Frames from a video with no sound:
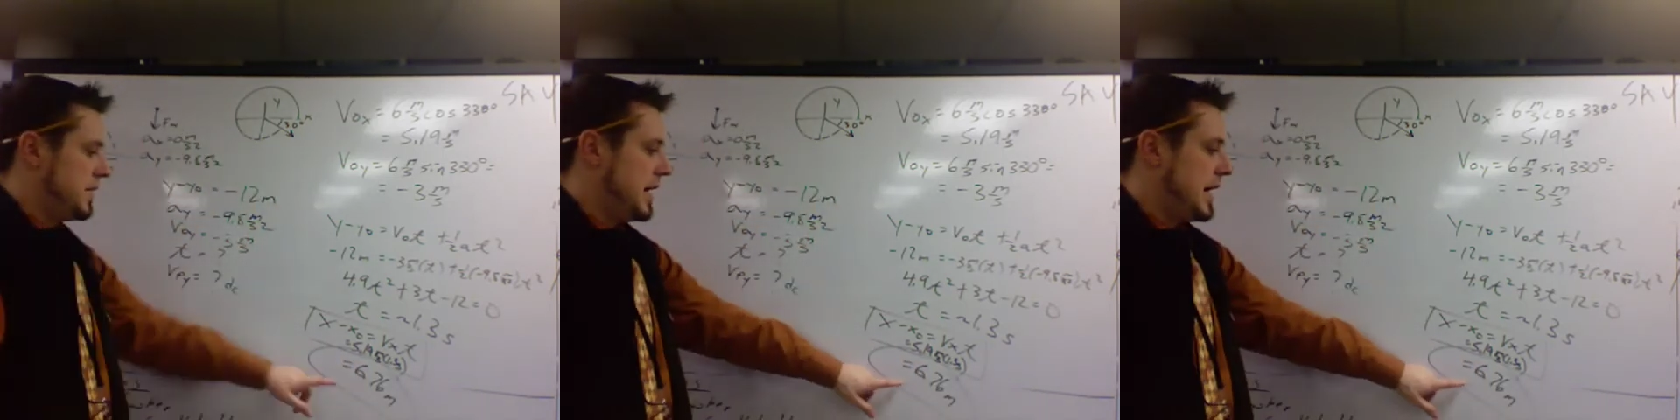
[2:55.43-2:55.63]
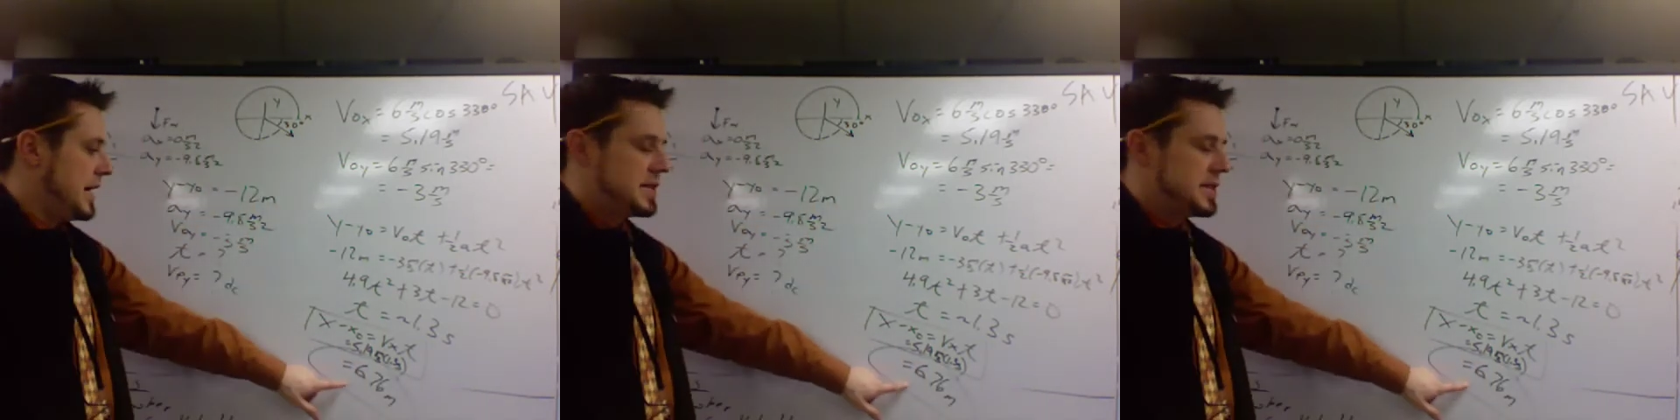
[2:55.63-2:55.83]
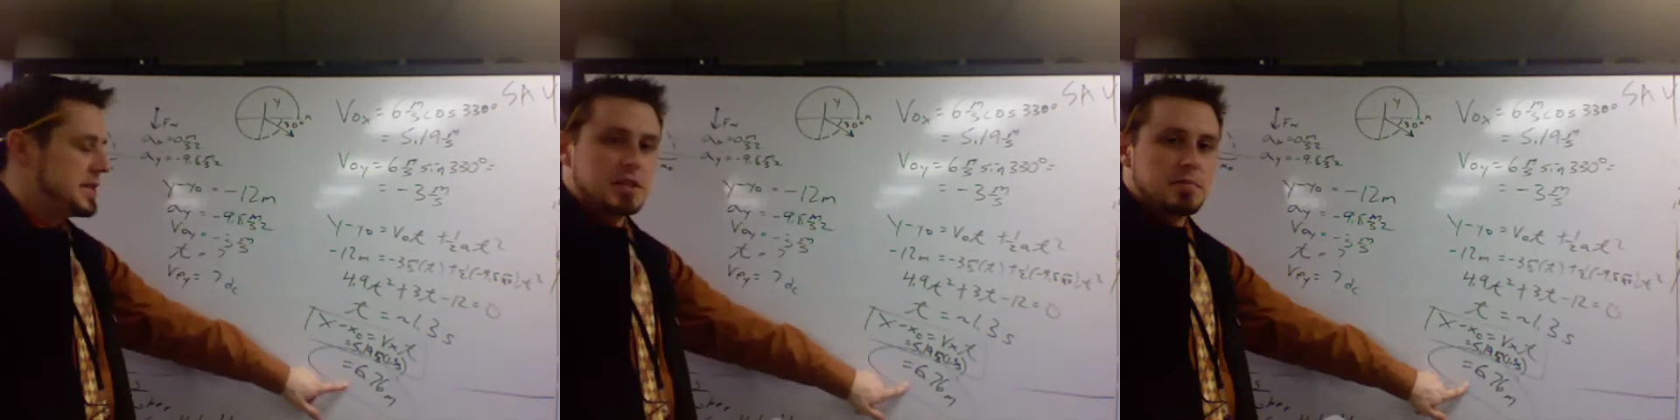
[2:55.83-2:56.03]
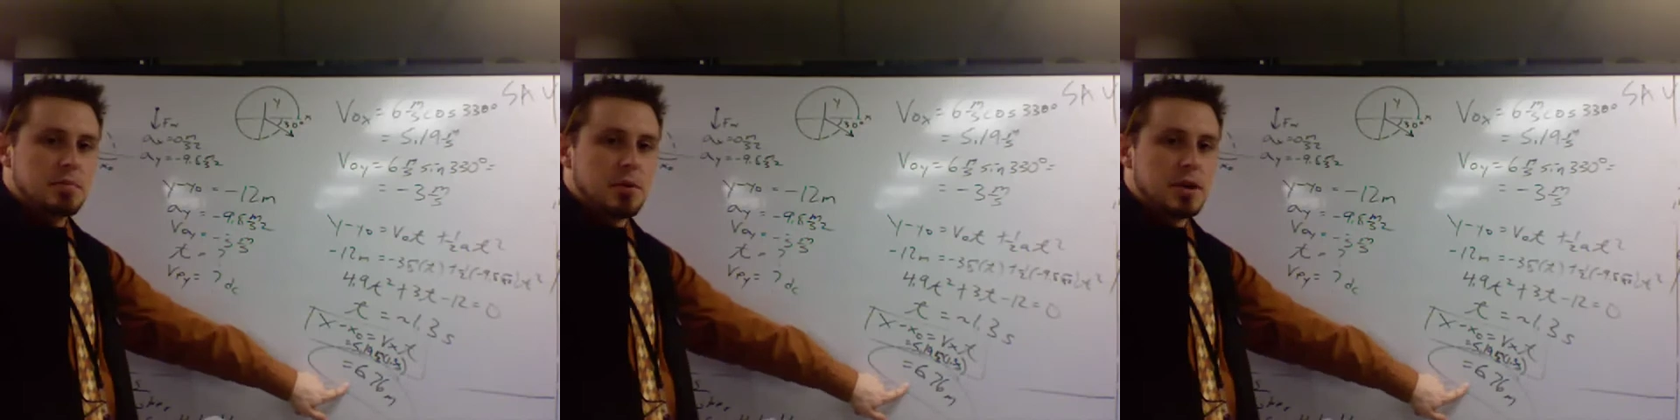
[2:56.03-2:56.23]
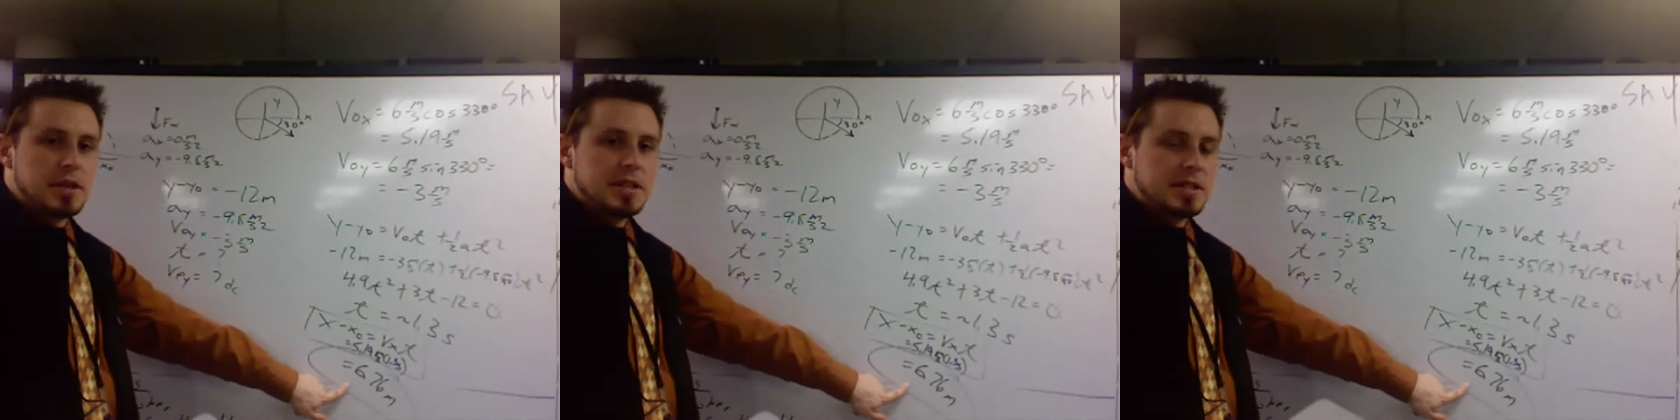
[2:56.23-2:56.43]
for that,
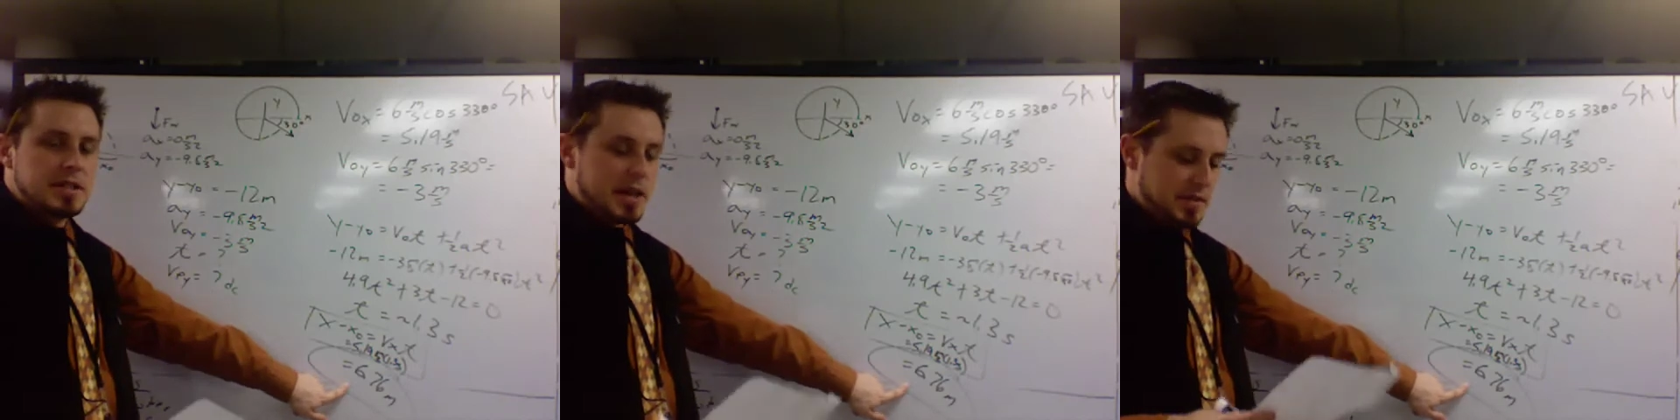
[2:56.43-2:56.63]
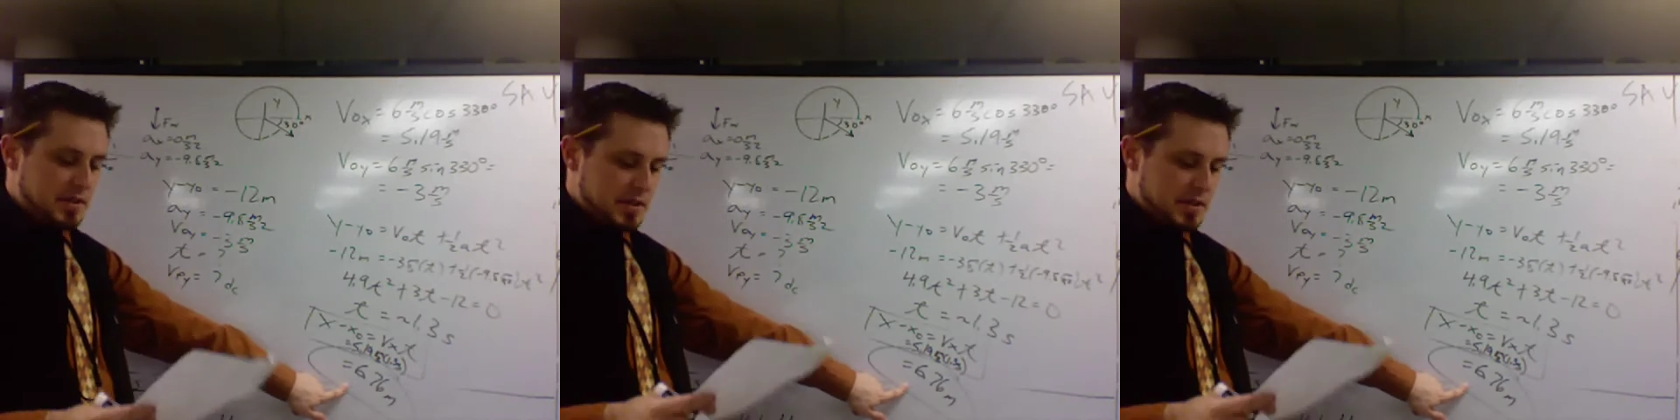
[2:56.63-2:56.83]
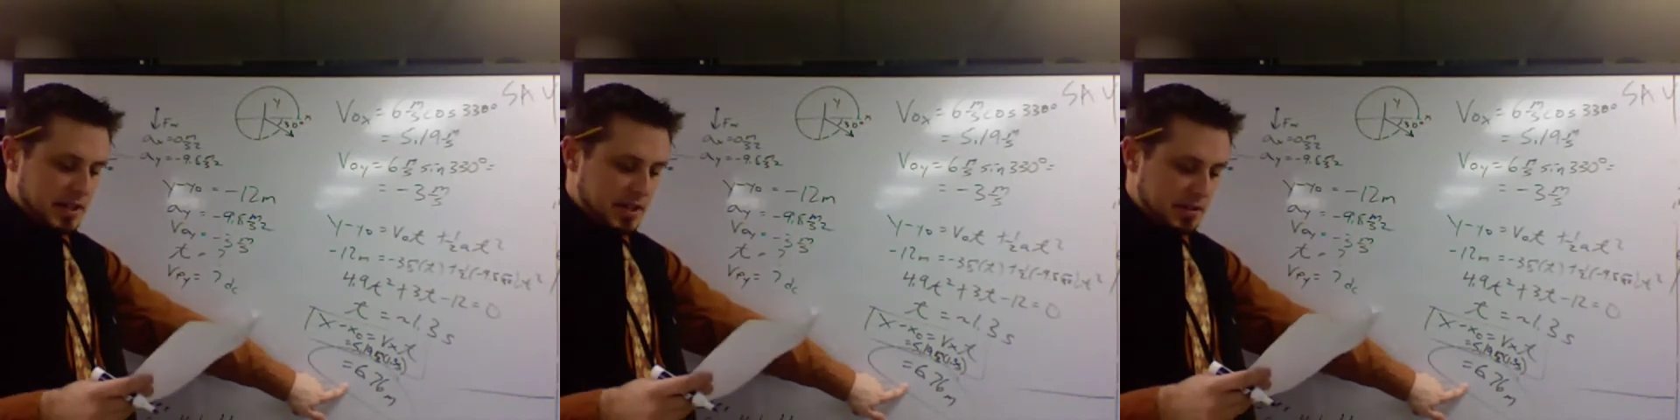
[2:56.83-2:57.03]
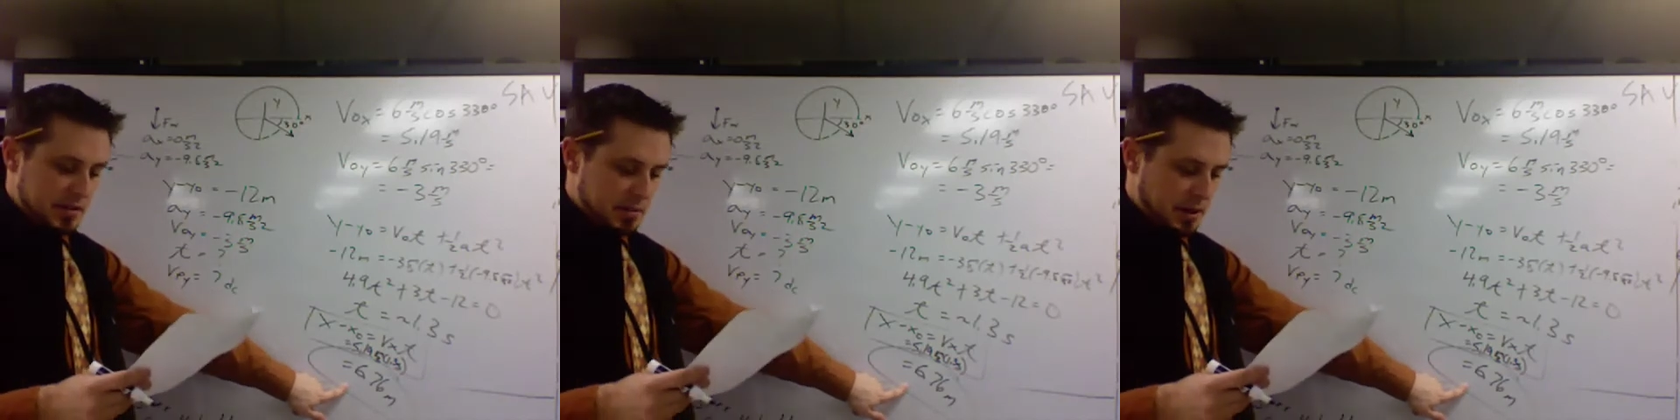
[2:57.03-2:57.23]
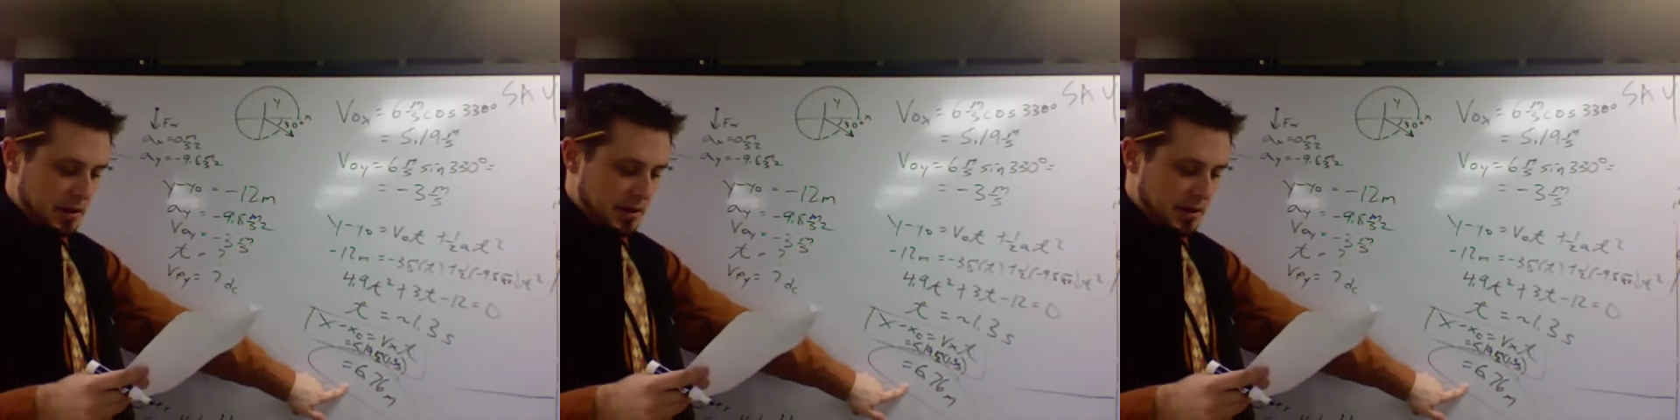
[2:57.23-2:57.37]
6.76